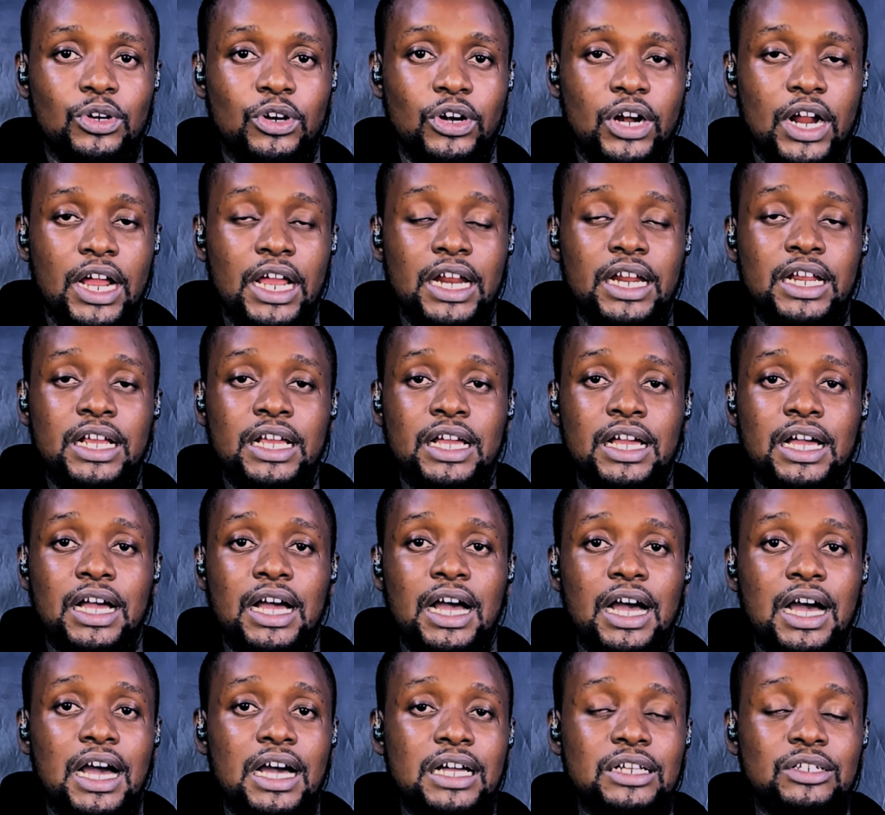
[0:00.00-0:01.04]
All right,
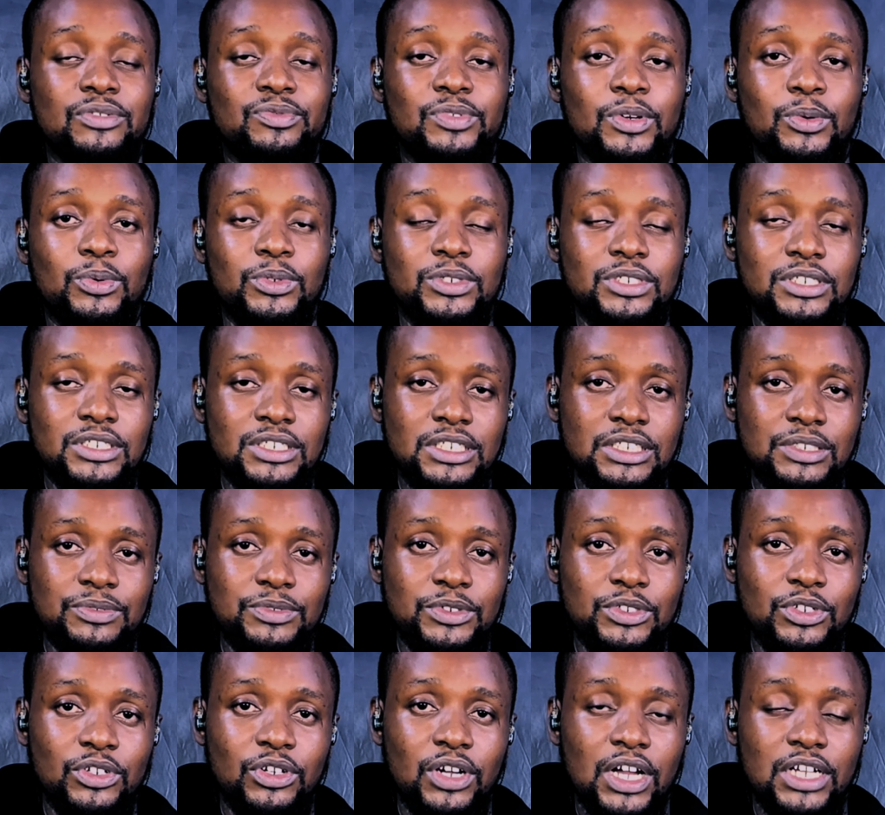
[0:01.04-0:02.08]
and if you're watching this
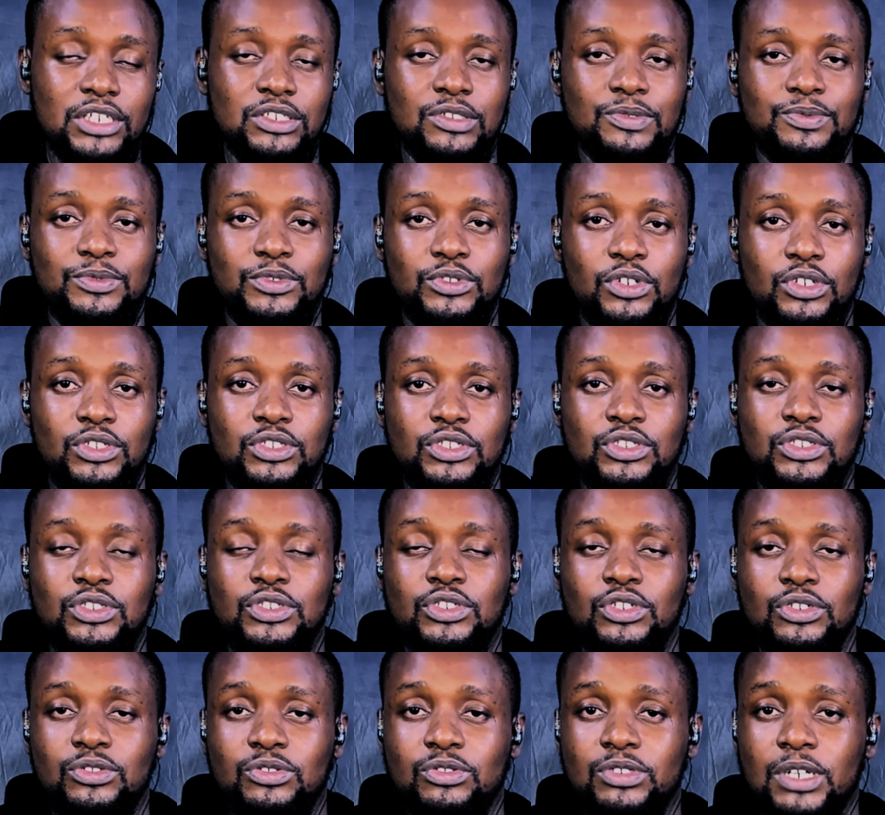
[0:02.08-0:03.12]
video and you've not
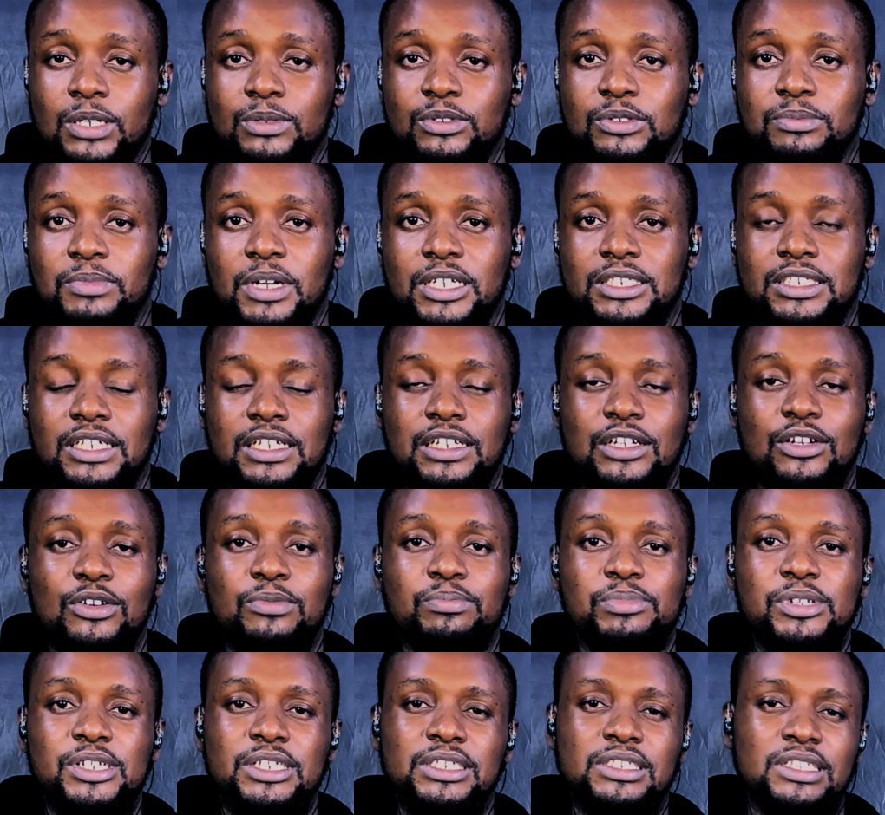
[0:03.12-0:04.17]
subscribed to my
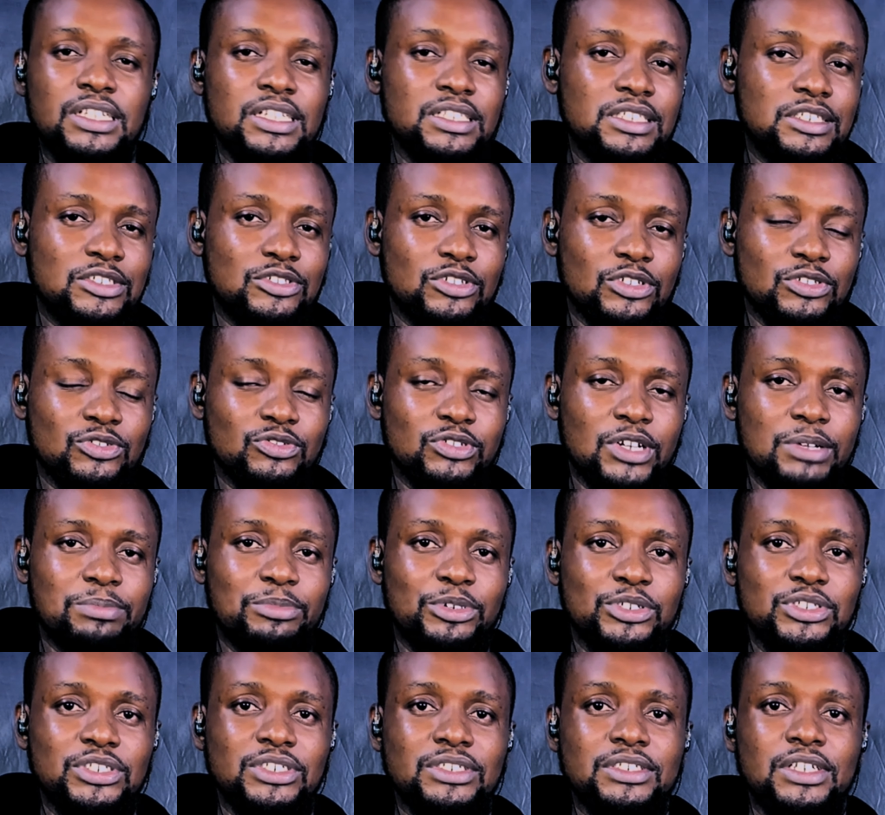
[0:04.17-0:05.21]
channel, please hit the subscribe
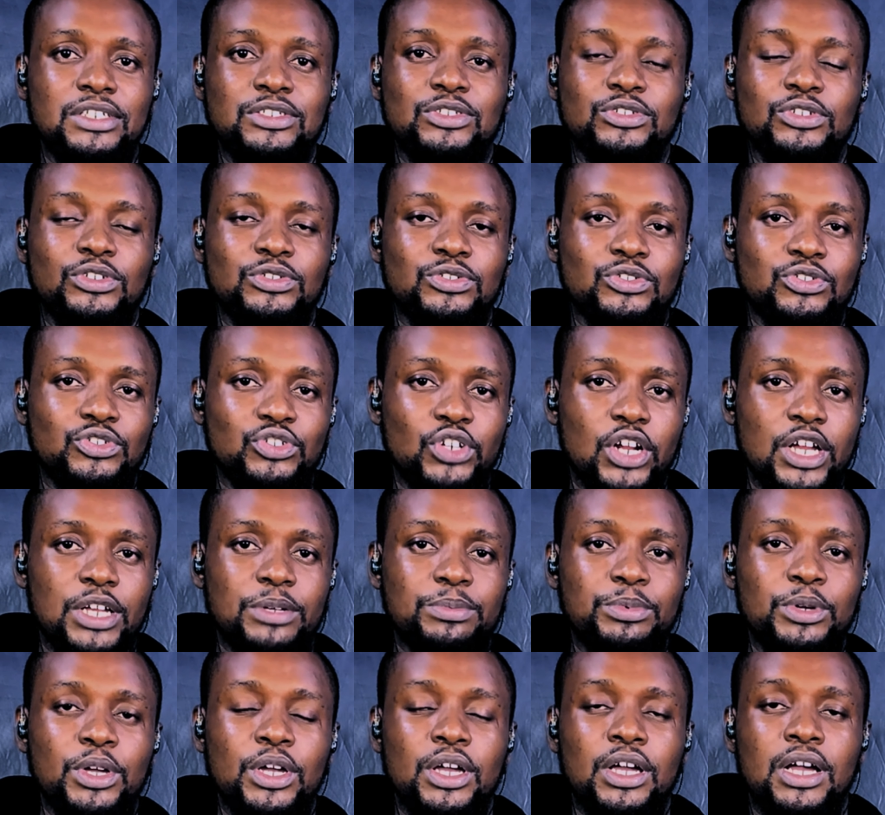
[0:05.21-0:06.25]
button and
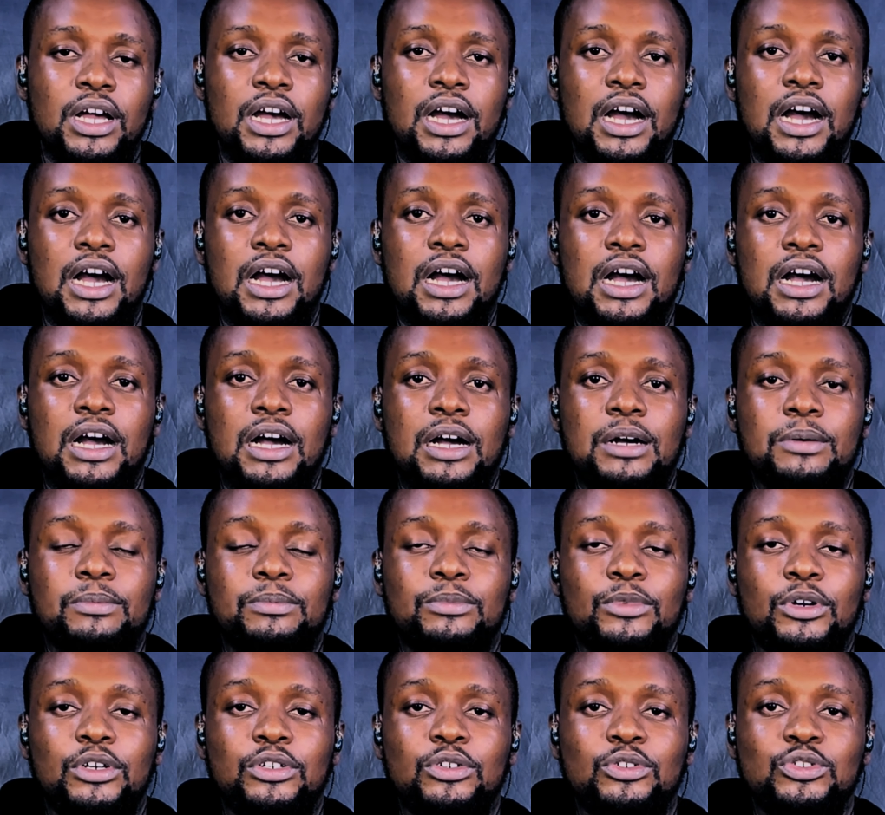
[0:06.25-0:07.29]
subscribe,
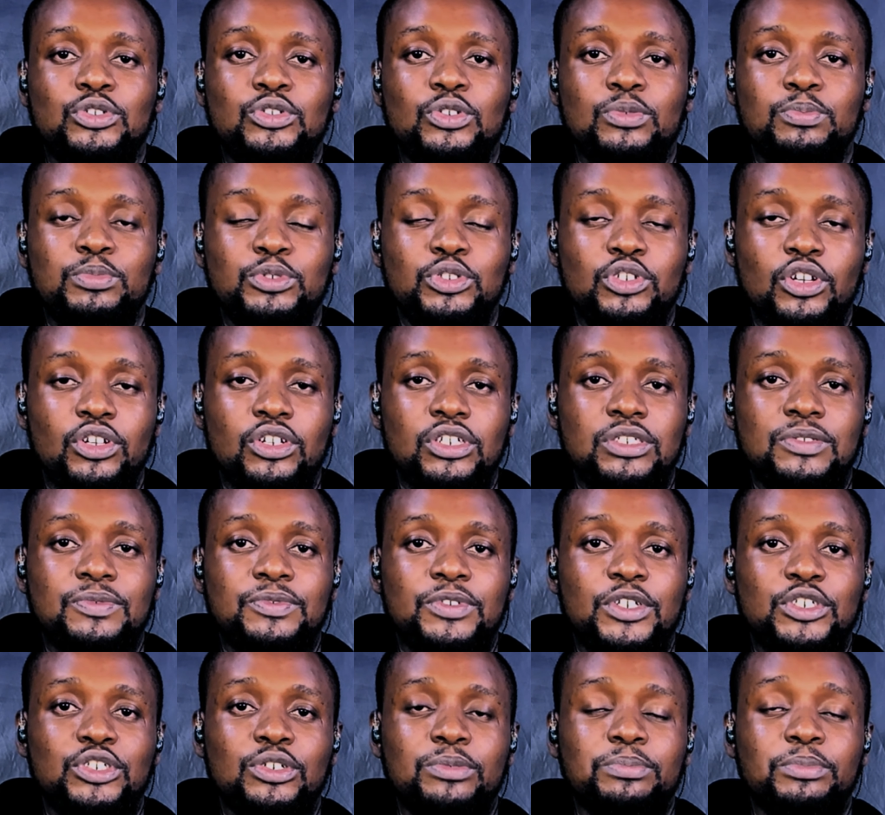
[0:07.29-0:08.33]
and also put a
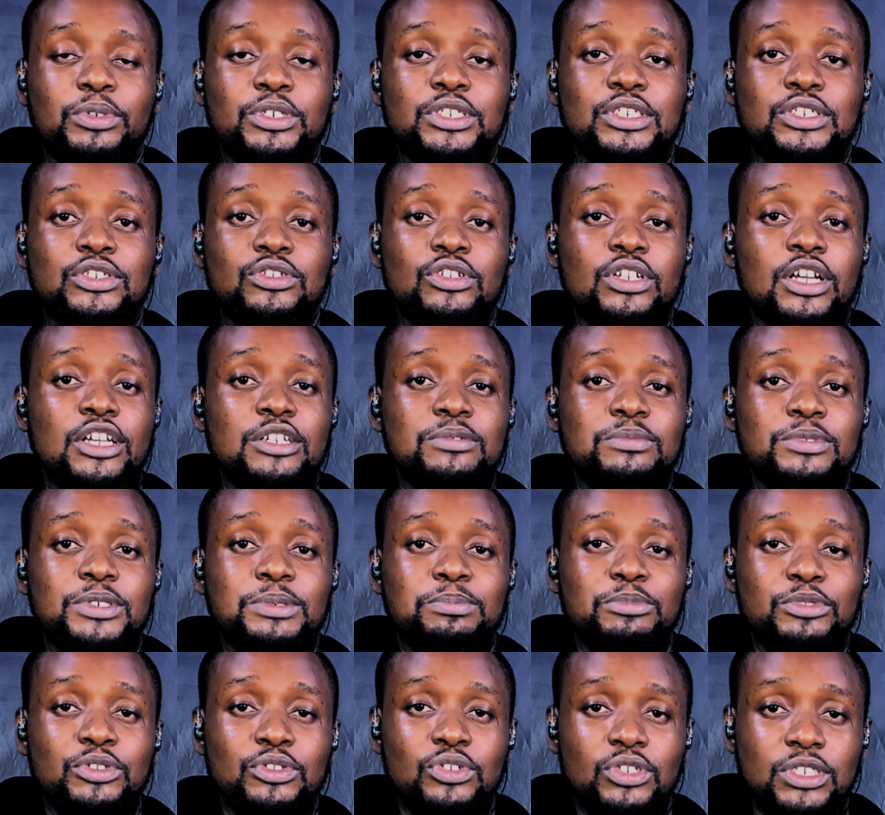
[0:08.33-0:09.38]
notification button so that
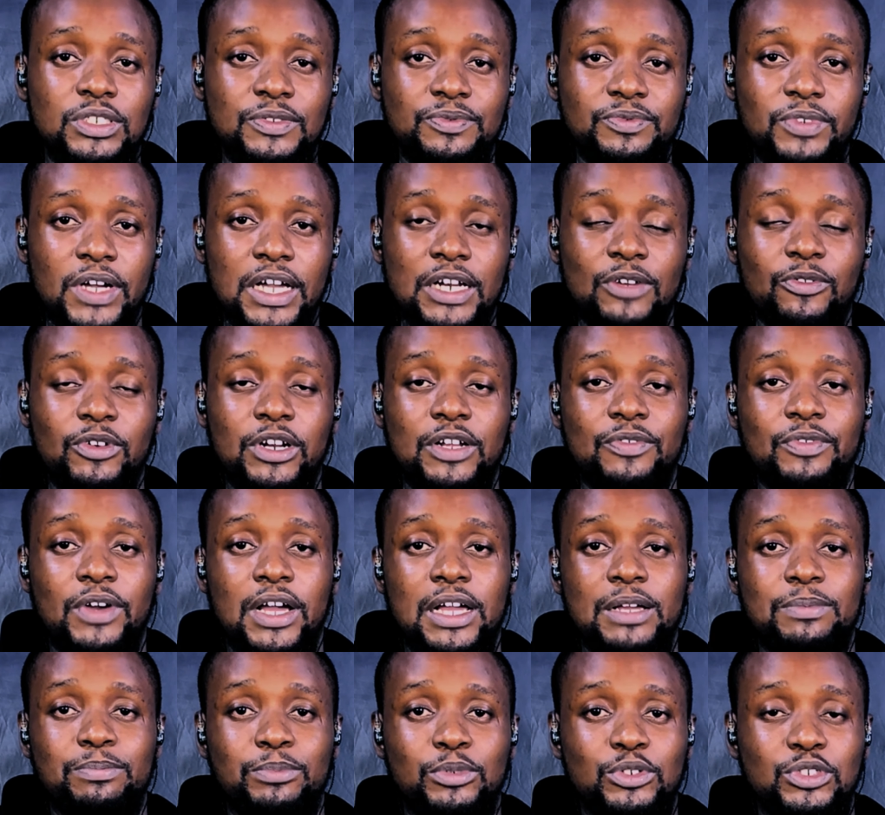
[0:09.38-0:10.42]
you'll be notified
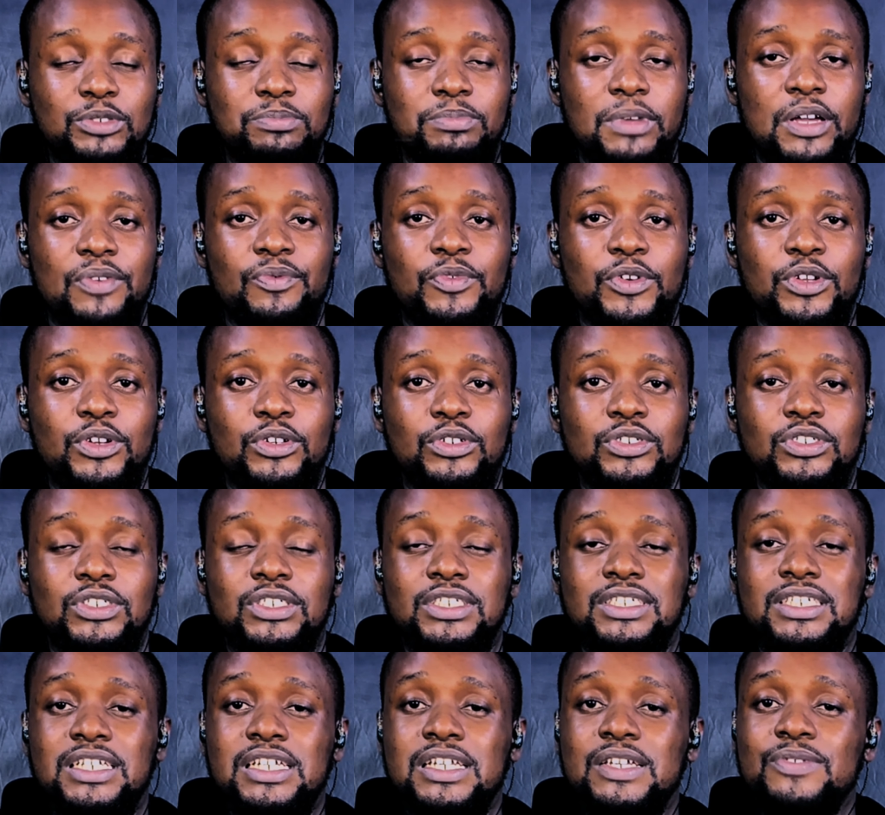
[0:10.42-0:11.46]
whenever I post my videos.